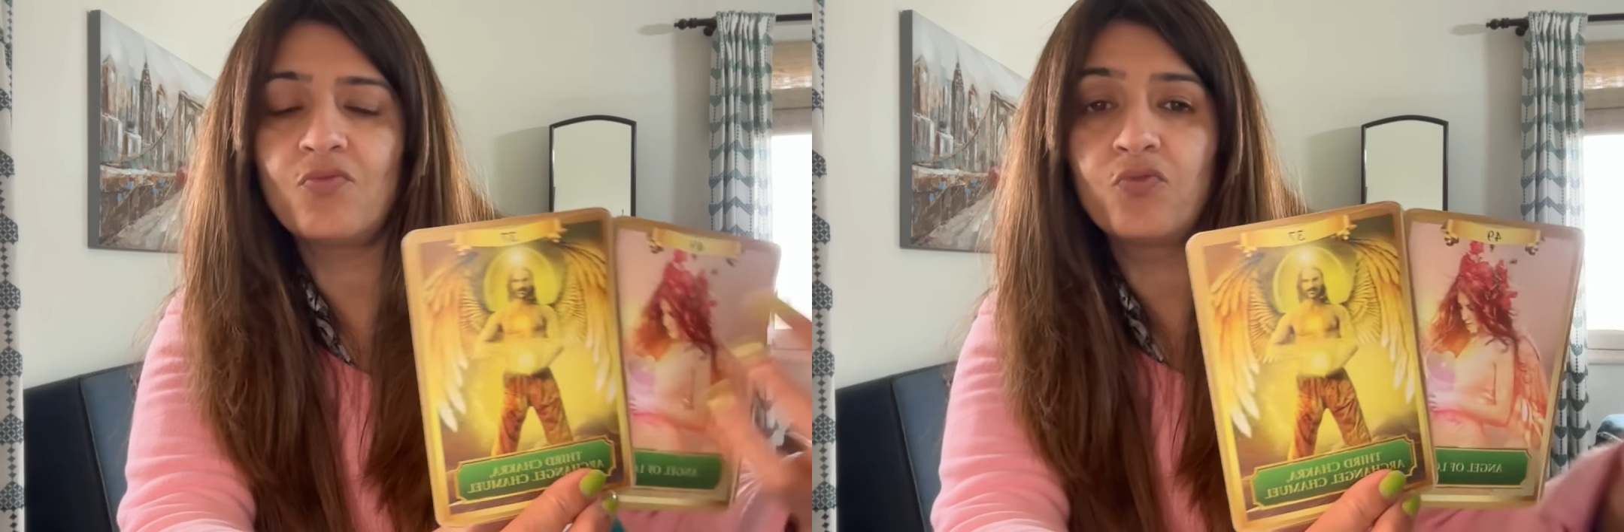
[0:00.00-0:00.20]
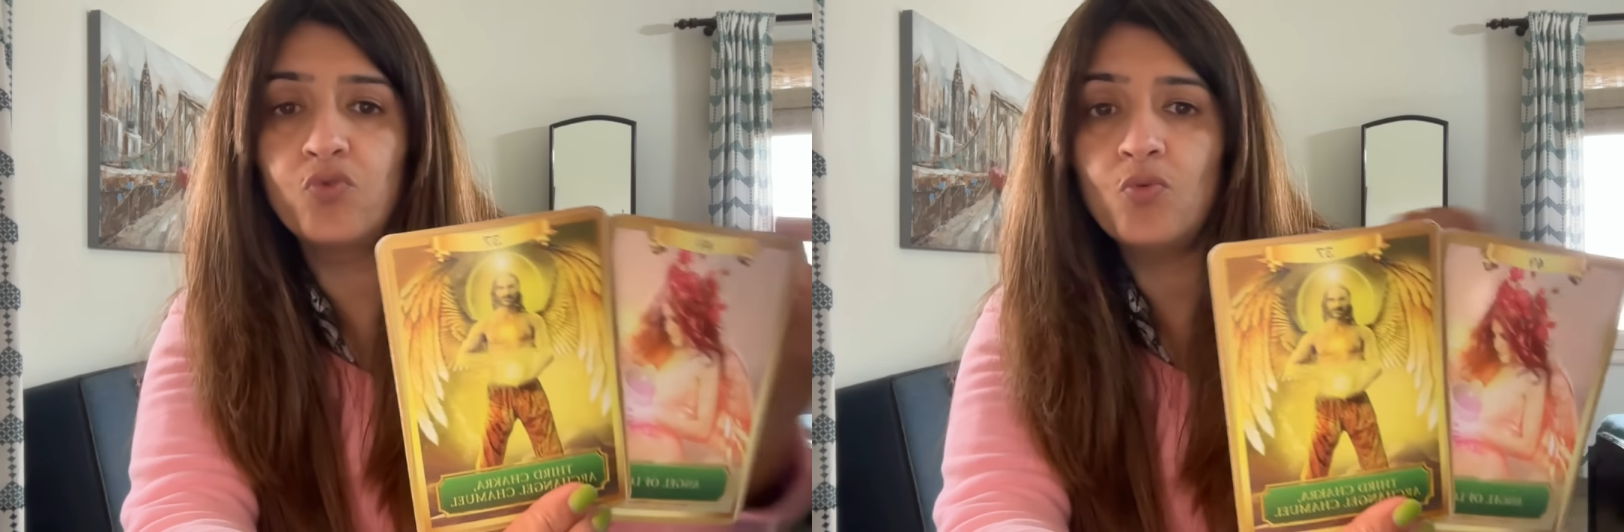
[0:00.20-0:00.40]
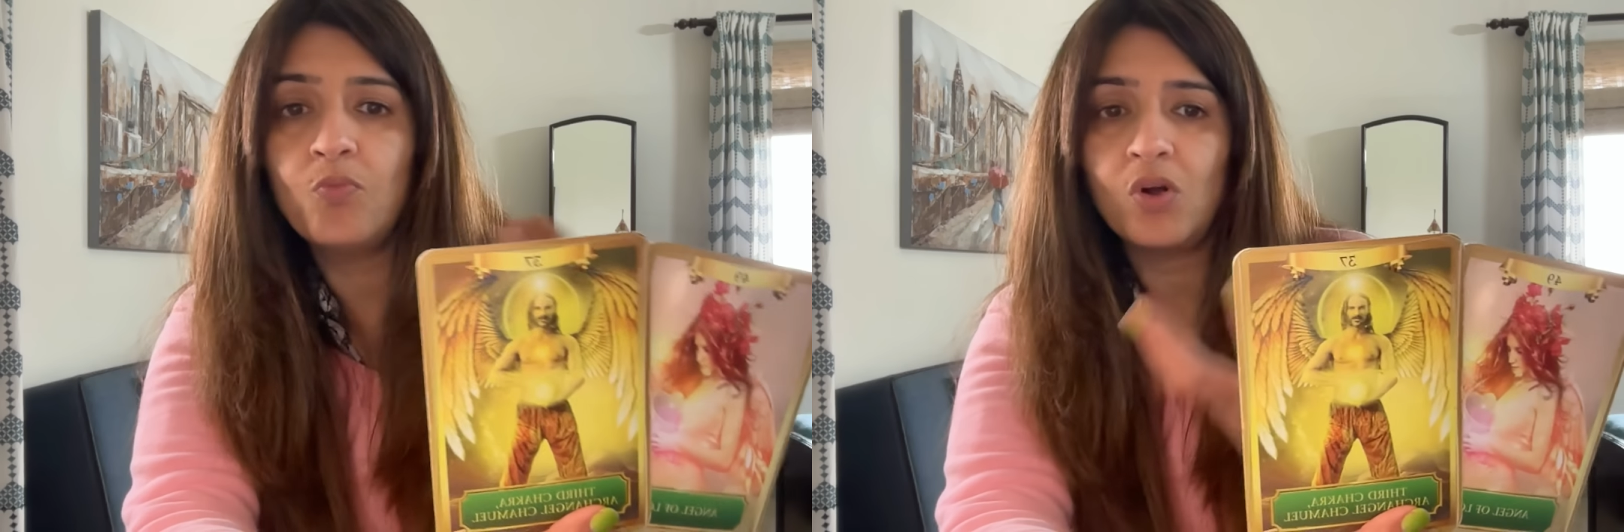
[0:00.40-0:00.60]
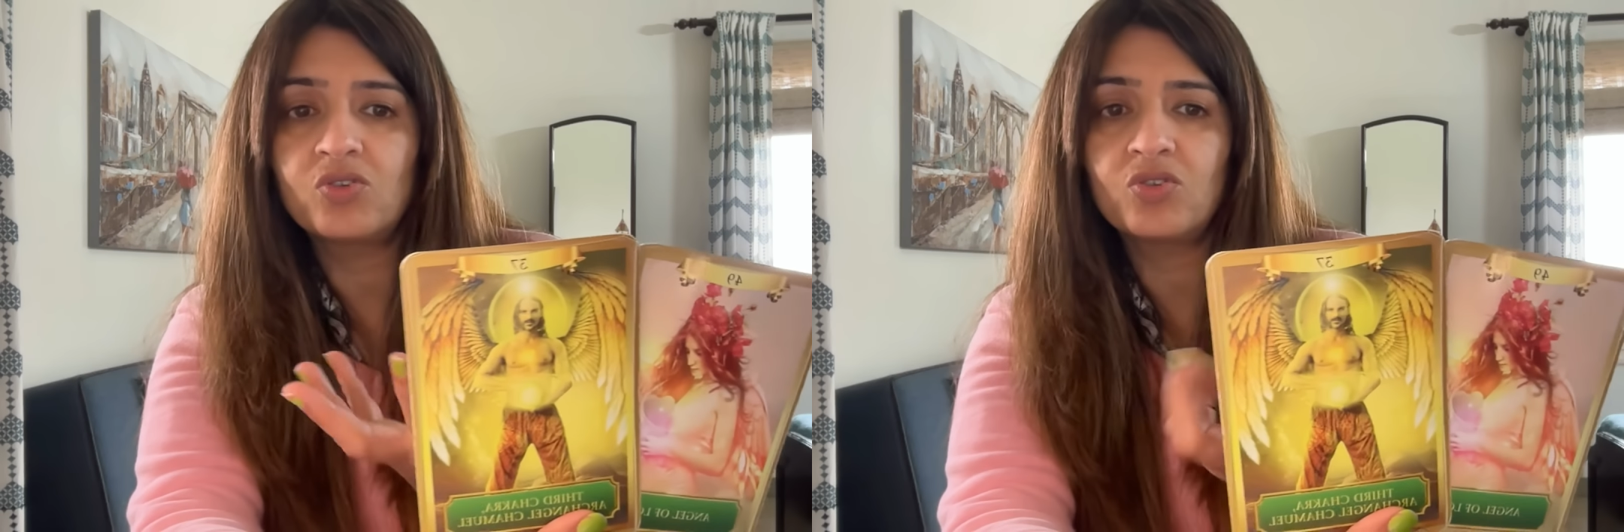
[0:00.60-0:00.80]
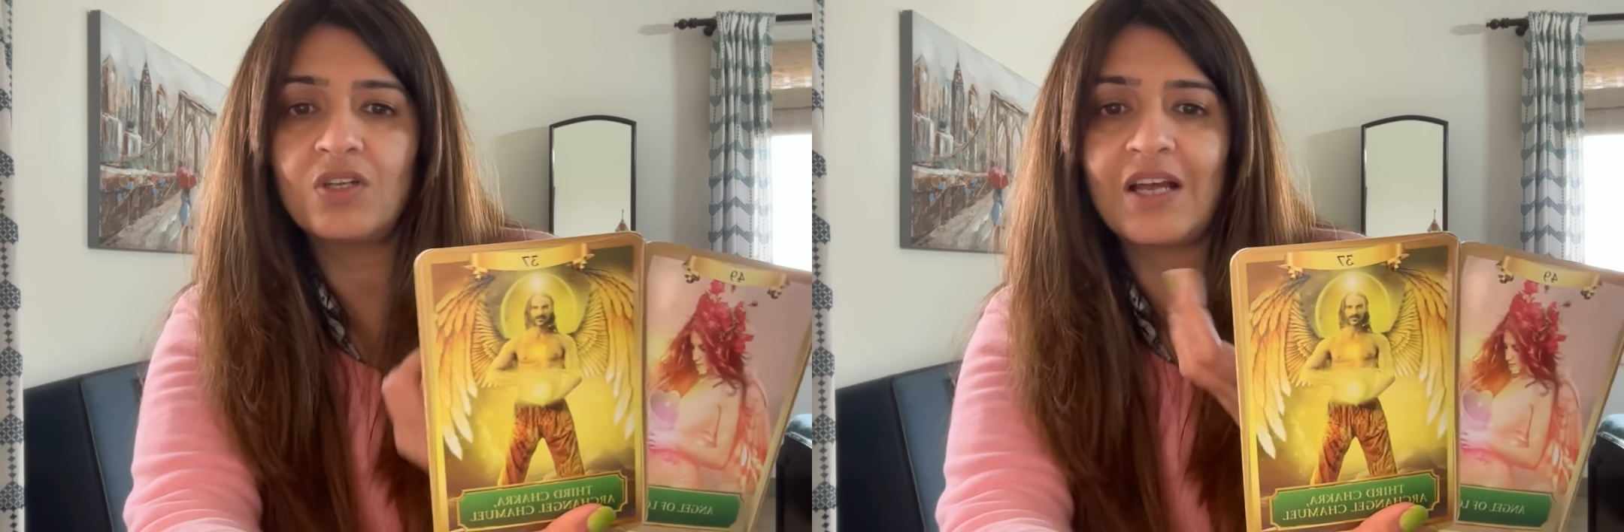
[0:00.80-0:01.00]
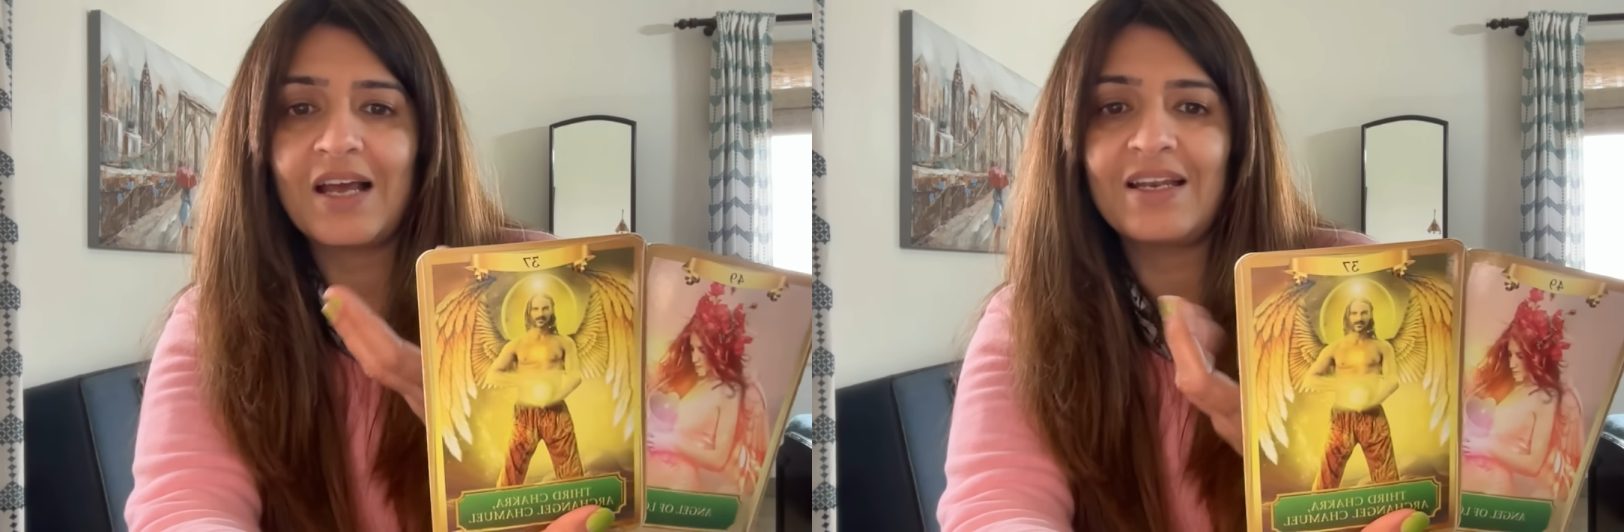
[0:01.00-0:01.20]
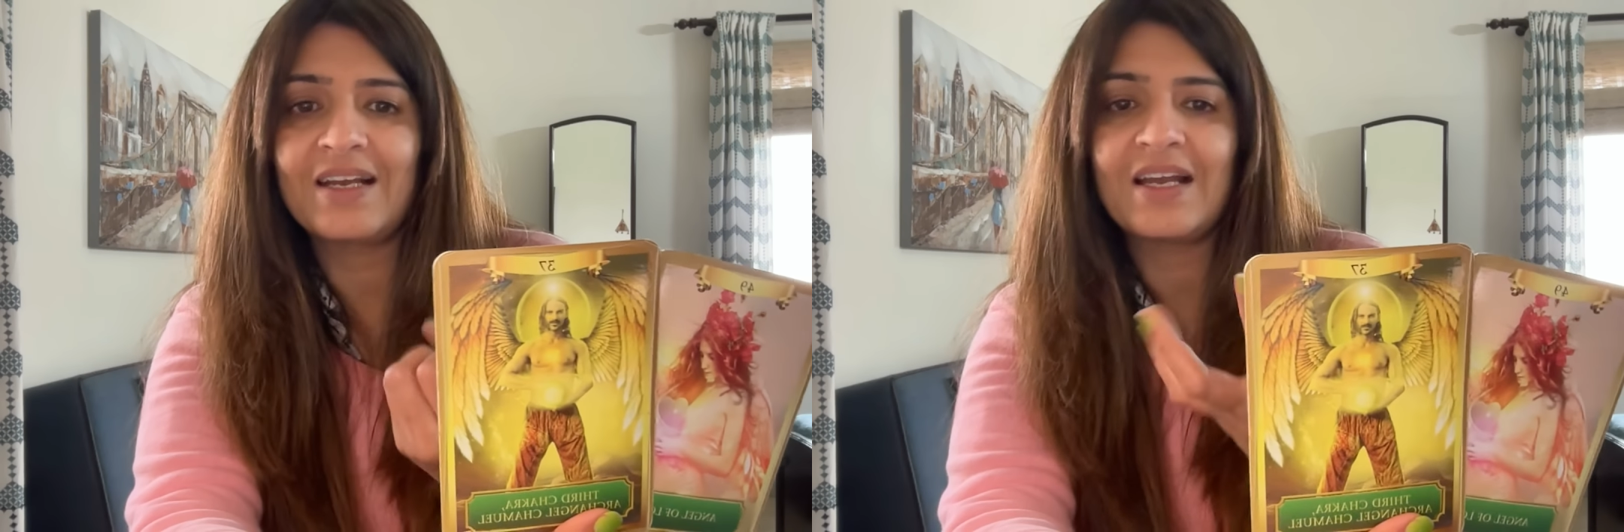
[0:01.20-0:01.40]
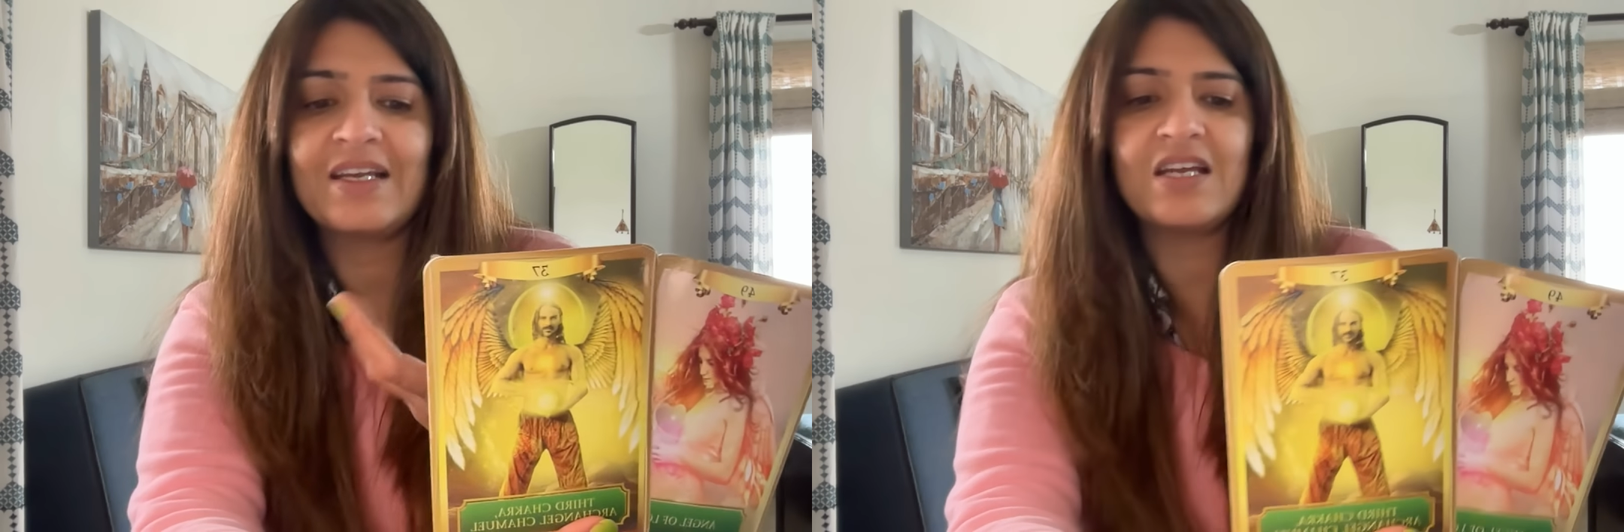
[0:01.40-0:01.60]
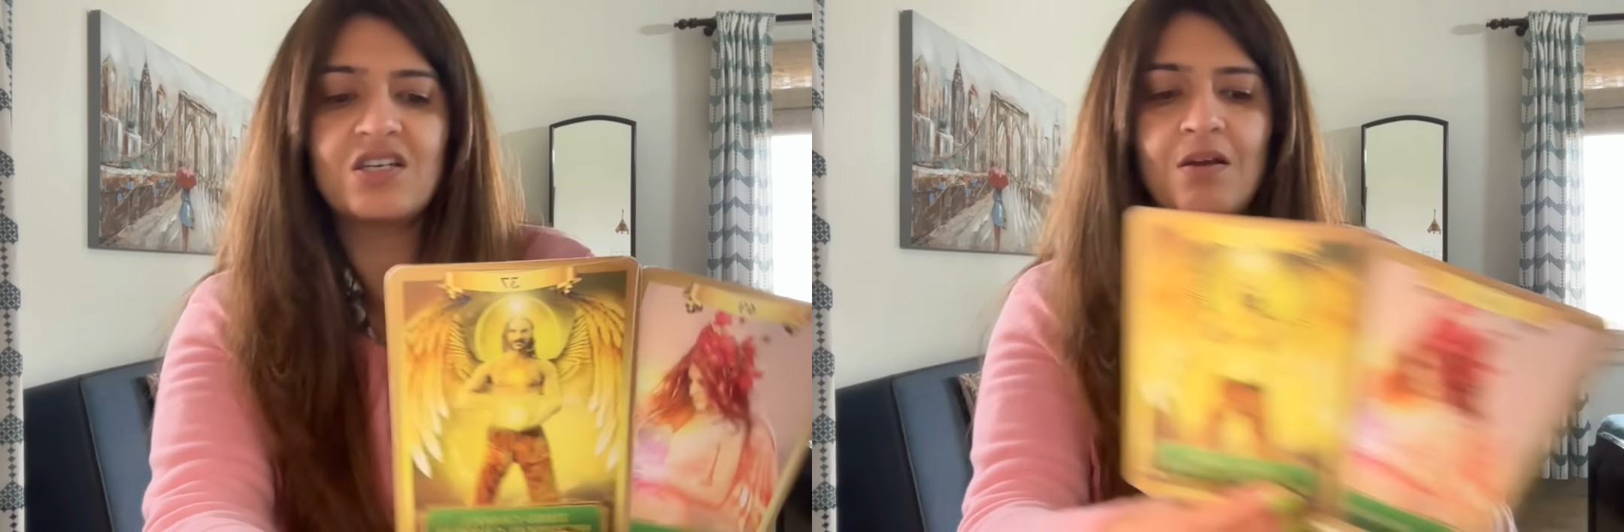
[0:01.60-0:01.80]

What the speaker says: womb also, like I get.